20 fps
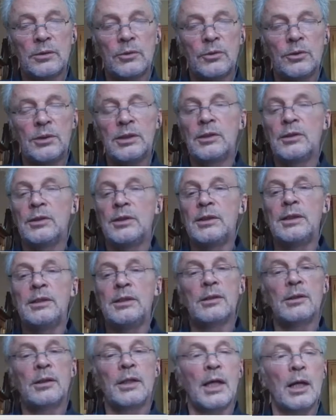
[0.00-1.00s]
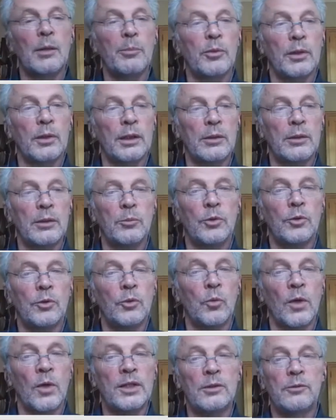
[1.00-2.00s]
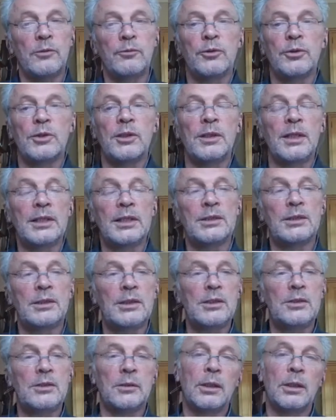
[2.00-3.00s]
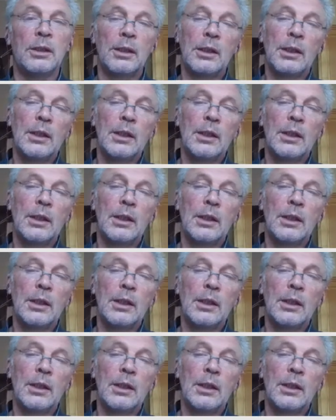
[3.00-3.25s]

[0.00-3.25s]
you didn't eat an apple anymore. You waited for the next season.